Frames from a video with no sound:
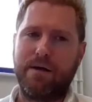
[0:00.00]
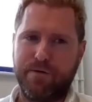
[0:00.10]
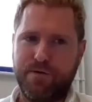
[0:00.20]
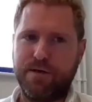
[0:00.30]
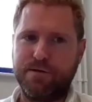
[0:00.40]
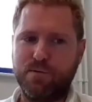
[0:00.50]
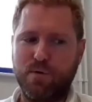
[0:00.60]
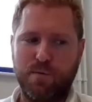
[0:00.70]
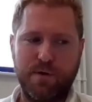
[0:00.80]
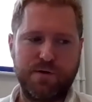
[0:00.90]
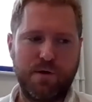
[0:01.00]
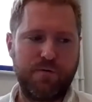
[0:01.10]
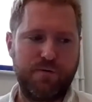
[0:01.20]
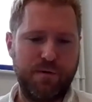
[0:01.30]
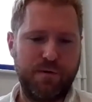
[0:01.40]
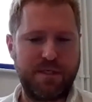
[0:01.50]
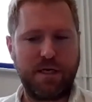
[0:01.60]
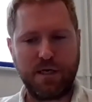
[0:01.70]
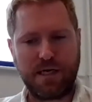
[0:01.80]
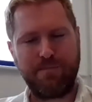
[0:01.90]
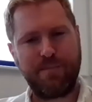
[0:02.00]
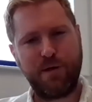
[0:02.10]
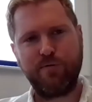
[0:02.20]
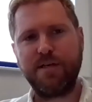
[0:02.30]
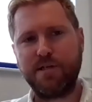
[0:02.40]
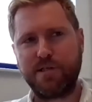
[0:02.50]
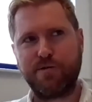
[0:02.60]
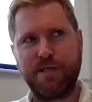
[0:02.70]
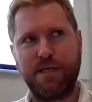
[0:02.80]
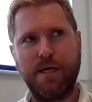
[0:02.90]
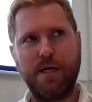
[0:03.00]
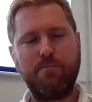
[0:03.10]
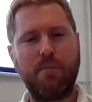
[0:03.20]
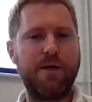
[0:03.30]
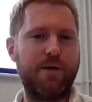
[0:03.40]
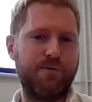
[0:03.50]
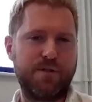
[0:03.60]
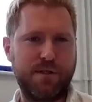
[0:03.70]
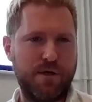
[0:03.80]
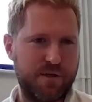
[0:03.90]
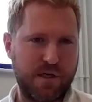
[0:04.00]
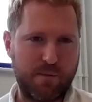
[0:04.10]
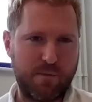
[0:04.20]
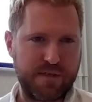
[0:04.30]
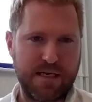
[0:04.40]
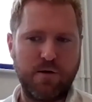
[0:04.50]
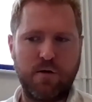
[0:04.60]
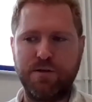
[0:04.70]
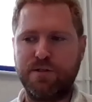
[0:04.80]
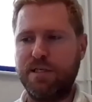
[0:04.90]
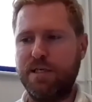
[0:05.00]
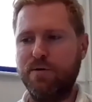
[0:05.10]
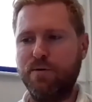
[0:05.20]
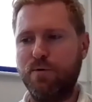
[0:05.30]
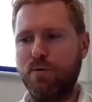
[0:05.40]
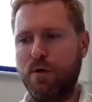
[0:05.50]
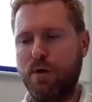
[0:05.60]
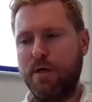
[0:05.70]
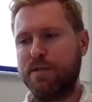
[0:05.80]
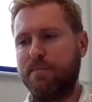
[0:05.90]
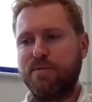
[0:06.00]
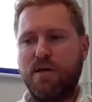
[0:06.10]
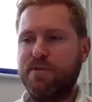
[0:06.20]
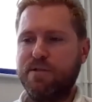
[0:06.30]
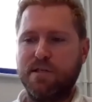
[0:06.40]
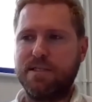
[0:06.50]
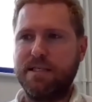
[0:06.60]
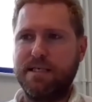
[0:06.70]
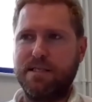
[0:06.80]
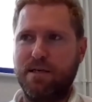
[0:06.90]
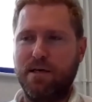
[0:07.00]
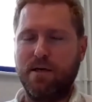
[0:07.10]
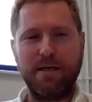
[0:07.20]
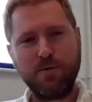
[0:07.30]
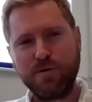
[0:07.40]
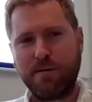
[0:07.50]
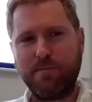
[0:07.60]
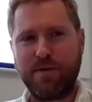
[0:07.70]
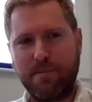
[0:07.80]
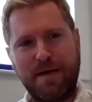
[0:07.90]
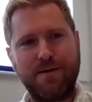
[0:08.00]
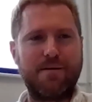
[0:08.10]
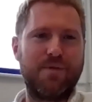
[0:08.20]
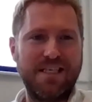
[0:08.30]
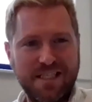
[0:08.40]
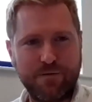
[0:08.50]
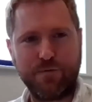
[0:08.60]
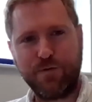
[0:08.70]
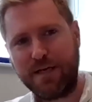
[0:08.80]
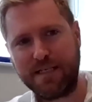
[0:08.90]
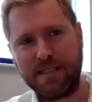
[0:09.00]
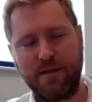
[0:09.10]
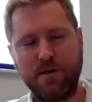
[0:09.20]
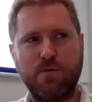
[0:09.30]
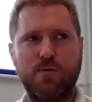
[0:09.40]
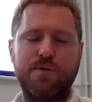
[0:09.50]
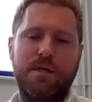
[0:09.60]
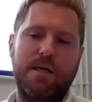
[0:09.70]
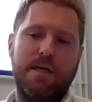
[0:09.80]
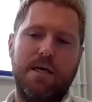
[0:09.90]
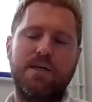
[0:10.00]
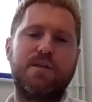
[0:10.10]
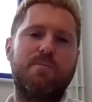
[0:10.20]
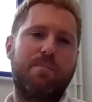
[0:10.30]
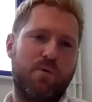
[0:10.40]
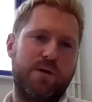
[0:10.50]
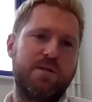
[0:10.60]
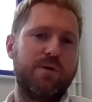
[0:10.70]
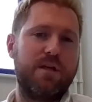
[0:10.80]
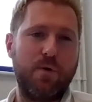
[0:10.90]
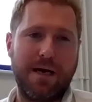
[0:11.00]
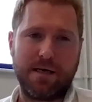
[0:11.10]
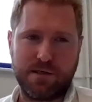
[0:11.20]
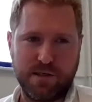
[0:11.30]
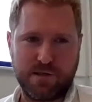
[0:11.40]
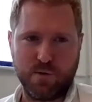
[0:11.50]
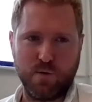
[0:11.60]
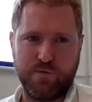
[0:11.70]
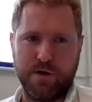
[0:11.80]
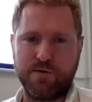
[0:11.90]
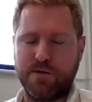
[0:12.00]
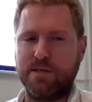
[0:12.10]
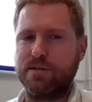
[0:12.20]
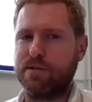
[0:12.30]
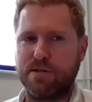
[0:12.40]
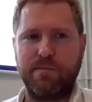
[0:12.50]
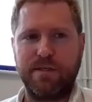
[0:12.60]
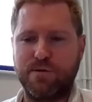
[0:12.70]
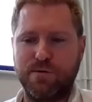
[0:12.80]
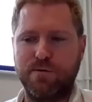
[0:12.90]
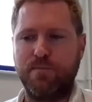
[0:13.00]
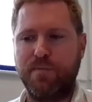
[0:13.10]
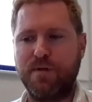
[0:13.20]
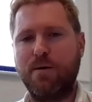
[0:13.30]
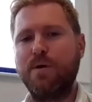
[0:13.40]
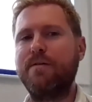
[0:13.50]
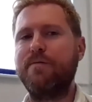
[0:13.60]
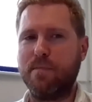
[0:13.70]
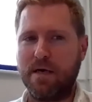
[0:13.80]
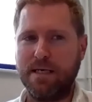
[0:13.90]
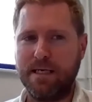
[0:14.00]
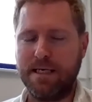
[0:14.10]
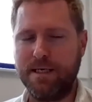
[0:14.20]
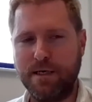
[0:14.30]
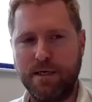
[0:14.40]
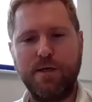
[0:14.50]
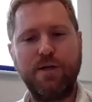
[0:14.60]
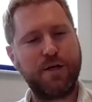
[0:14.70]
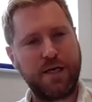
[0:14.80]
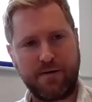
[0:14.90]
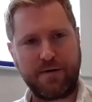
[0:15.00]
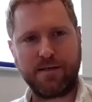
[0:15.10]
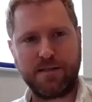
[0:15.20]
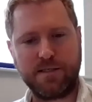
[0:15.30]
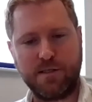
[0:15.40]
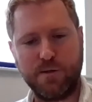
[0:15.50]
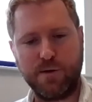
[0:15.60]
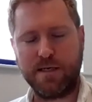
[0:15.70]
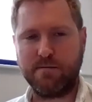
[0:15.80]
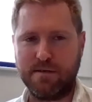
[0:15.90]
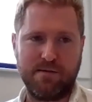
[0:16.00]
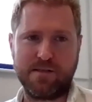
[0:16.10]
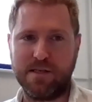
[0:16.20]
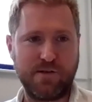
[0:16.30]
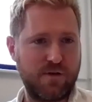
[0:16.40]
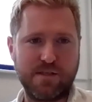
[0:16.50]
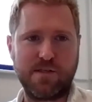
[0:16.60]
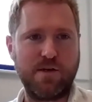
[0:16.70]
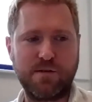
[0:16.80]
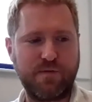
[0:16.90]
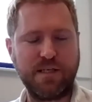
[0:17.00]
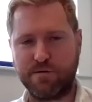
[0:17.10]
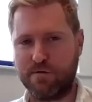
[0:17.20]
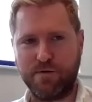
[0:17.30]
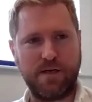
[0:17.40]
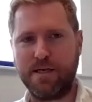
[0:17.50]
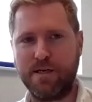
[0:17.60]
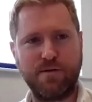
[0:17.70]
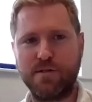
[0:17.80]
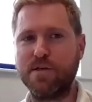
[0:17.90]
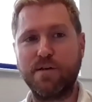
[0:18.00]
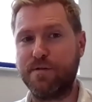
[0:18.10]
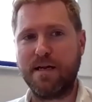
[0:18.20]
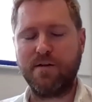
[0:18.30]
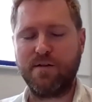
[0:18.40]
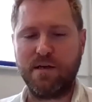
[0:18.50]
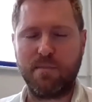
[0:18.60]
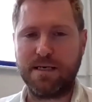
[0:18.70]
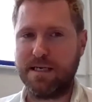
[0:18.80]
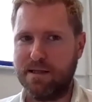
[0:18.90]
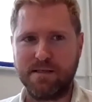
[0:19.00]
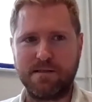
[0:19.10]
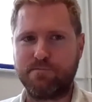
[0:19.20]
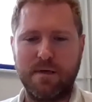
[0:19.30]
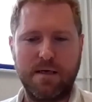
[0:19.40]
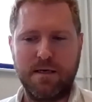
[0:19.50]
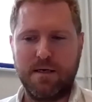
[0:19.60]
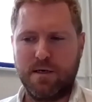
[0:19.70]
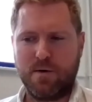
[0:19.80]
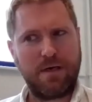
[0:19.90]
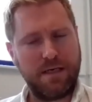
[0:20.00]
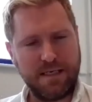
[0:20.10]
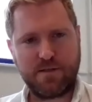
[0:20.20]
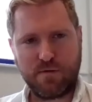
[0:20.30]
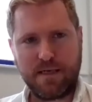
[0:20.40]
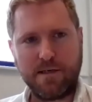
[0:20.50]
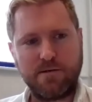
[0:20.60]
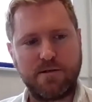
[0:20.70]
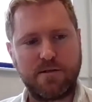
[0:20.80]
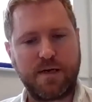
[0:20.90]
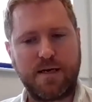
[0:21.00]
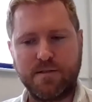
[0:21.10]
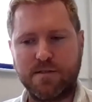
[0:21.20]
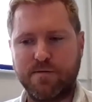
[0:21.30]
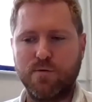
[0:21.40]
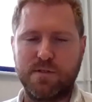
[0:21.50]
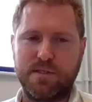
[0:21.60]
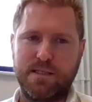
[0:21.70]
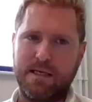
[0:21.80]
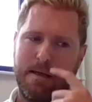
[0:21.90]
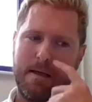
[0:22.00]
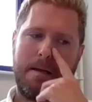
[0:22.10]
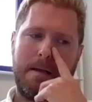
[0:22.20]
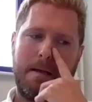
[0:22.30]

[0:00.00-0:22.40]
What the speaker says: to other things as well, because often a particular company or industry might use a certain type of technology, or sometimes you just need to learn a little something about something different that isn't in the course. So my point is, we give you access to all of those things just to make sure that whatever you might need, you're going to have access to it. And there's literally a search feature on there. You can search for anything you might need. There's quite literally hundreds of thousands of courses in there.